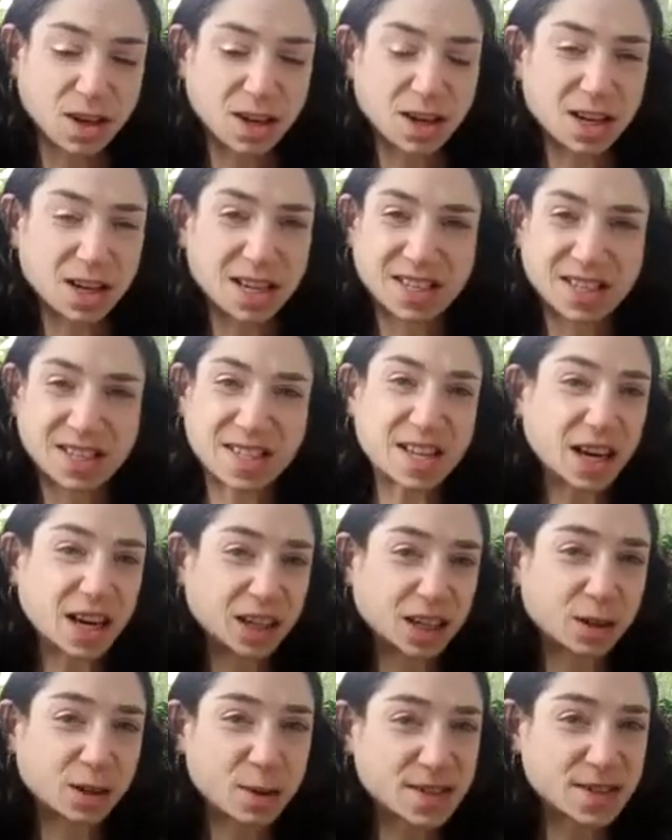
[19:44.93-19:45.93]
It's not
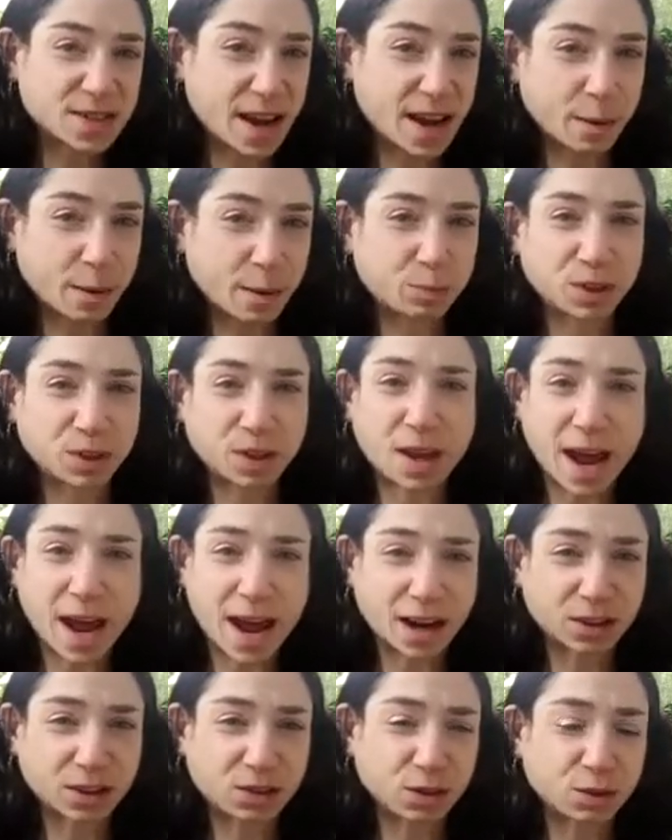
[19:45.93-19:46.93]
going to be as
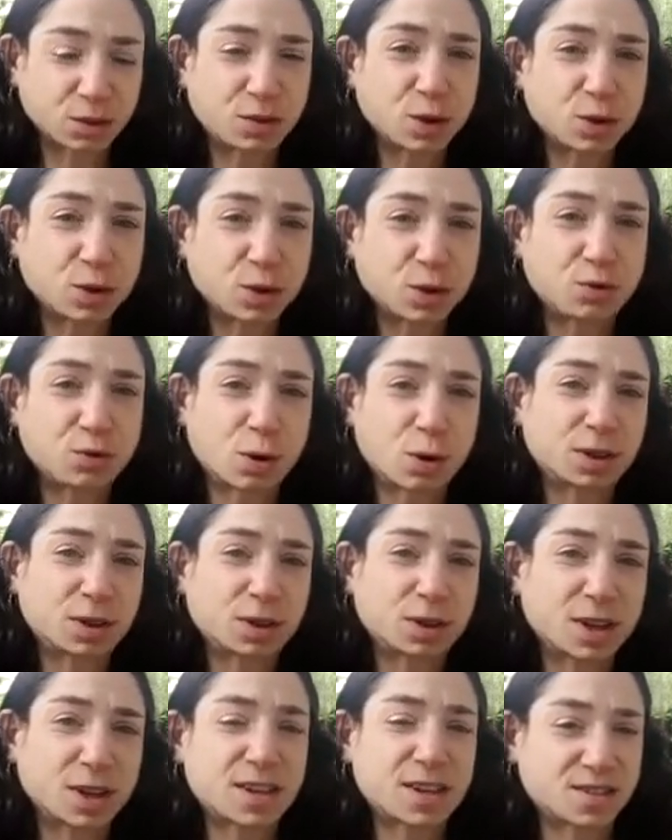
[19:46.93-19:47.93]
active. You don't
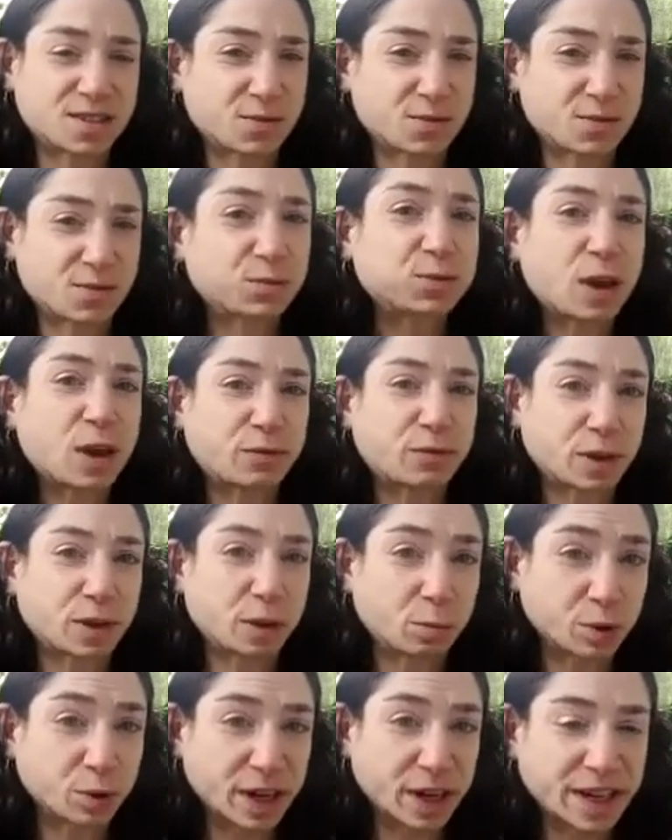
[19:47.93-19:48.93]
get as fluffy
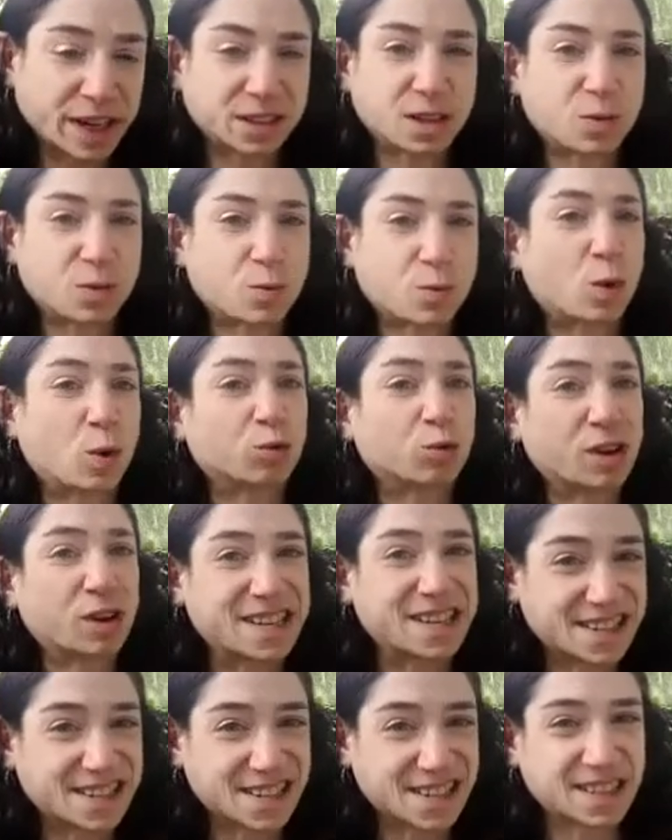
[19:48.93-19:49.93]
bread. It won't
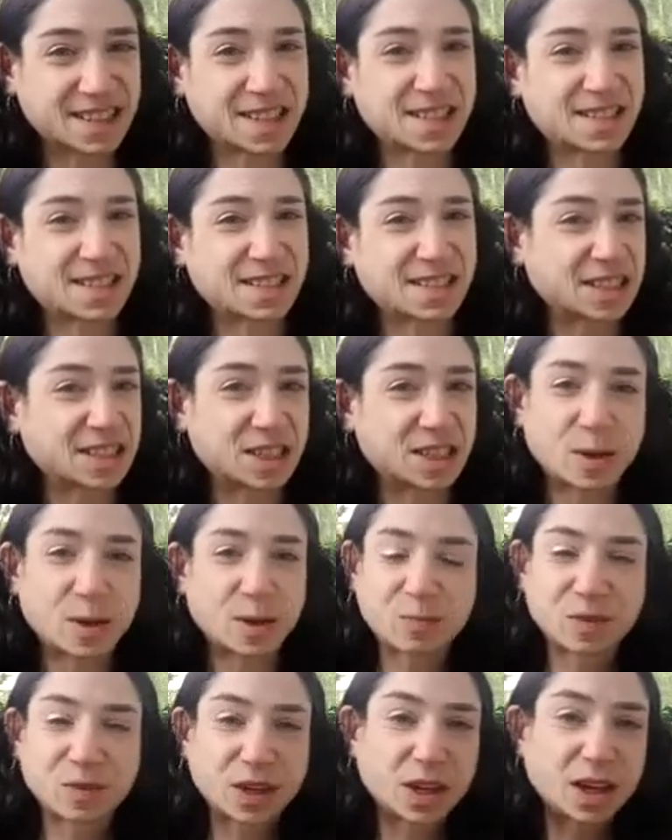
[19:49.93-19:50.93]
rise as nicely.
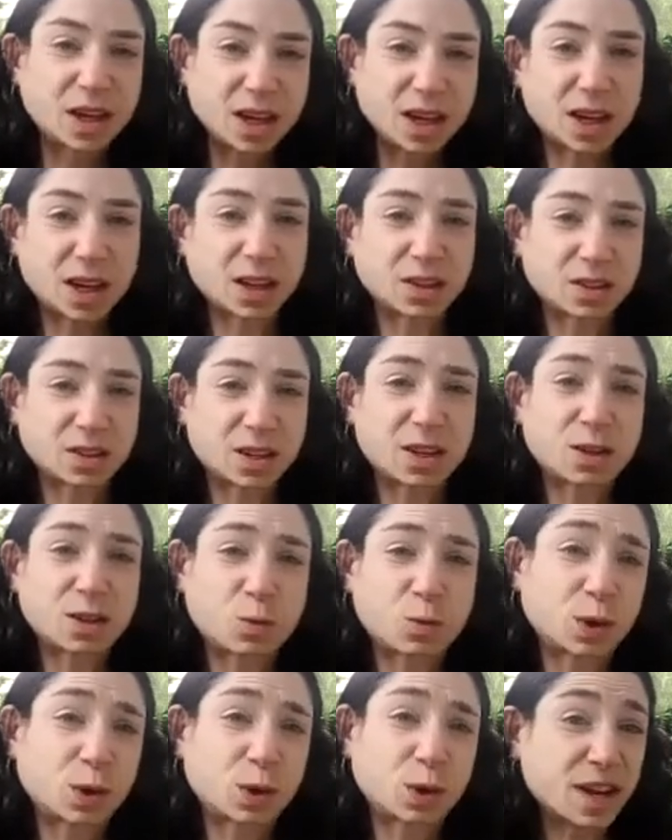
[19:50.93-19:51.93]
And it
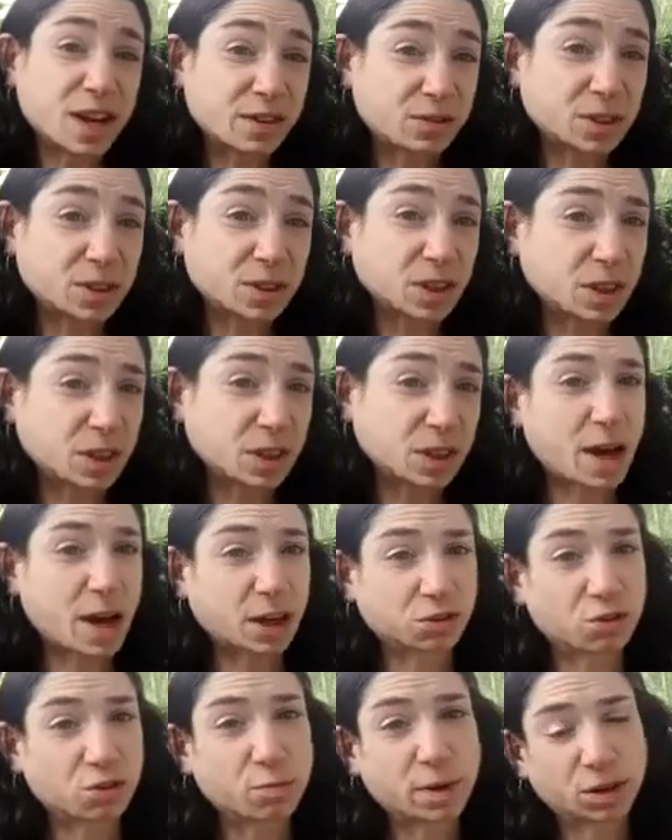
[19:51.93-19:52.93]
will definitely
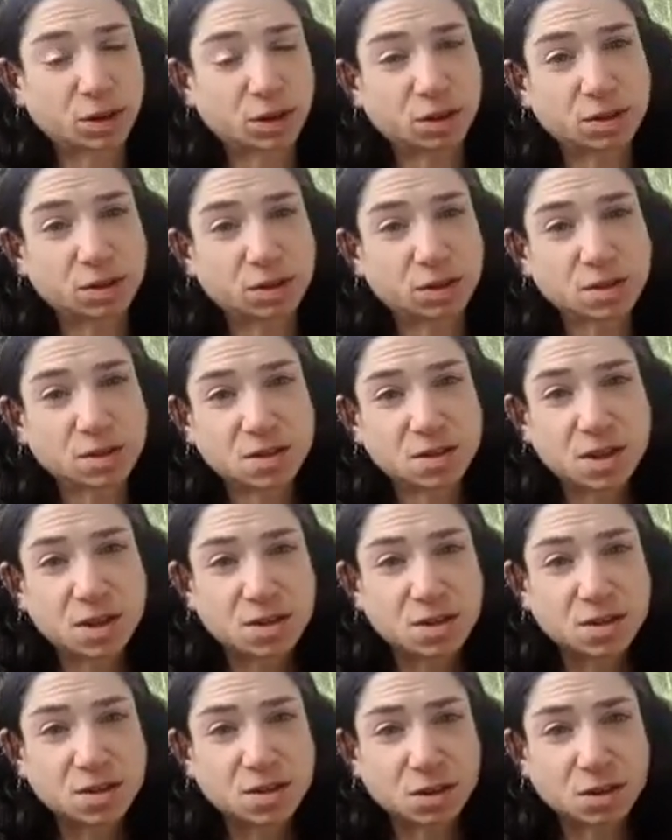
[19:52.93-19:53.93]
impact your baked goods.
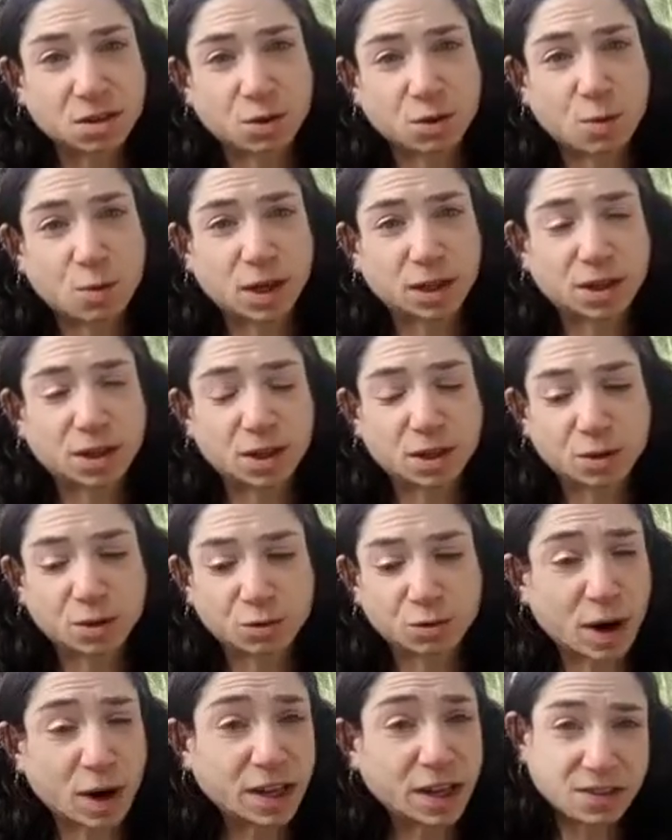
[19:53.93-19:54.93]
So you want to
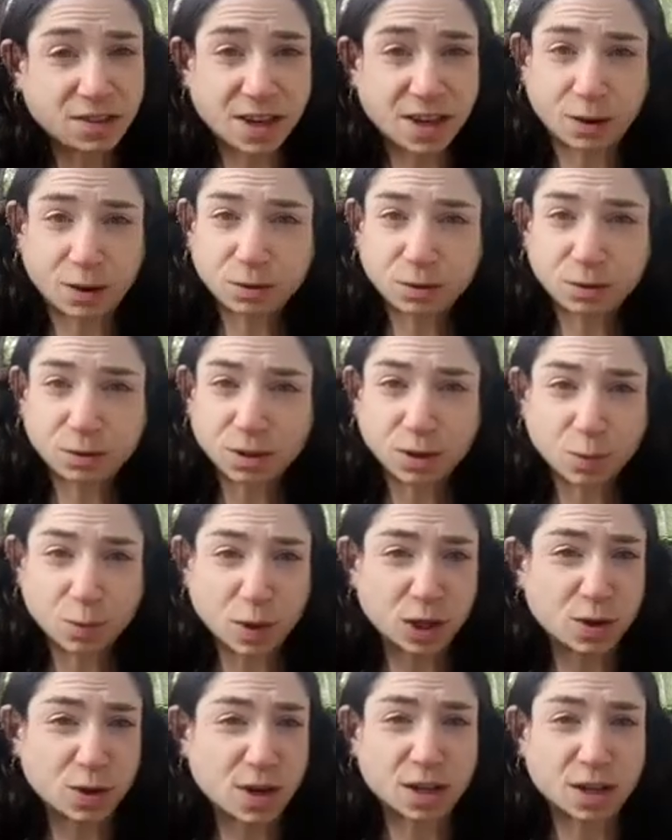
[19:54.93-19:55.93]
write down
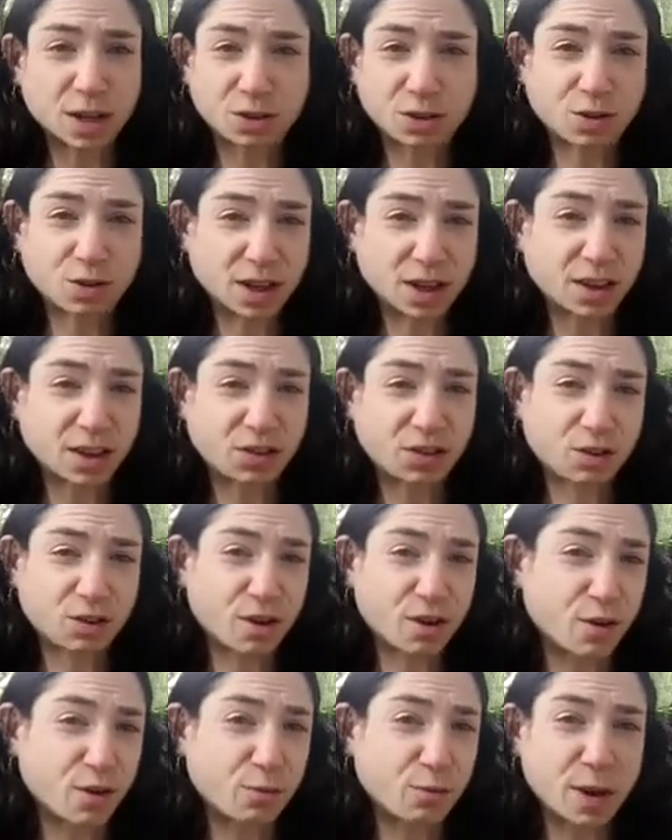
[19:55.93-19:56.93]
when you get a new canister
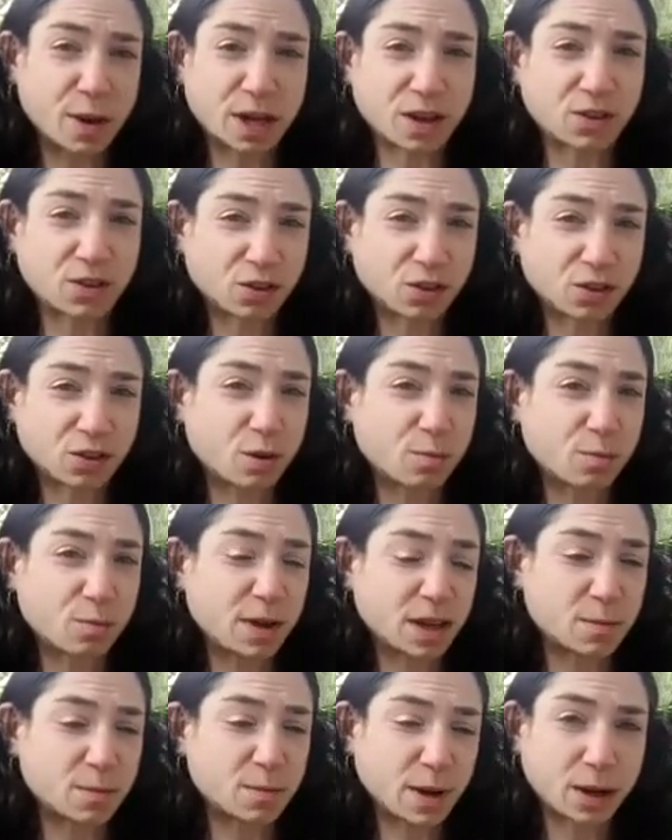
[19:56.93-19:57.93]
of baking soda,
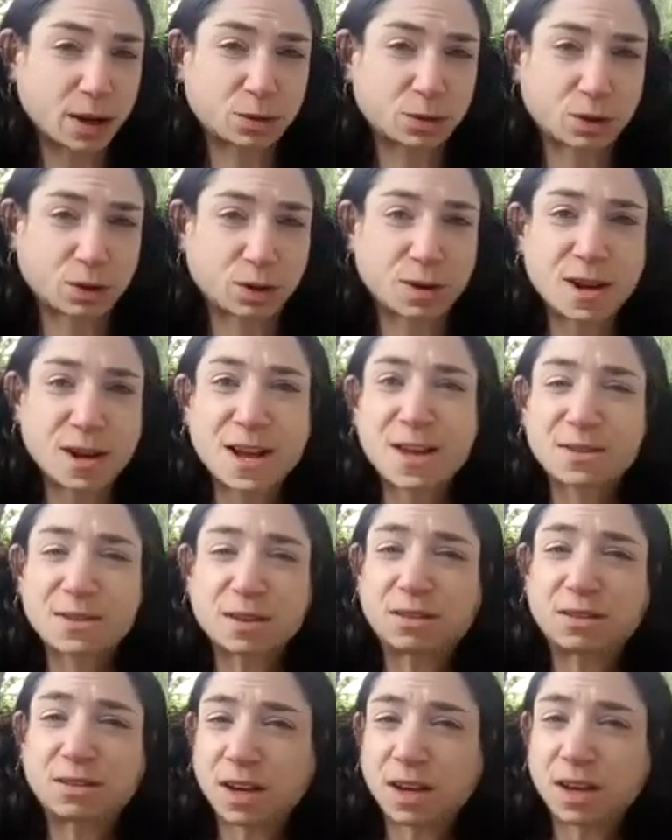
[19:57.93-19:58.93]
baking powder, the
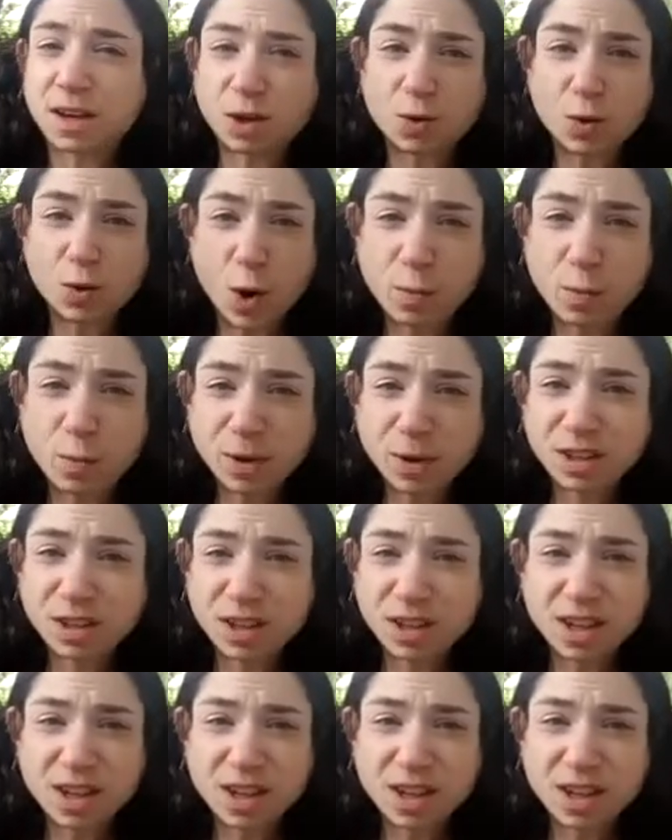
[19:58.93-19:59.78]
day that you open it,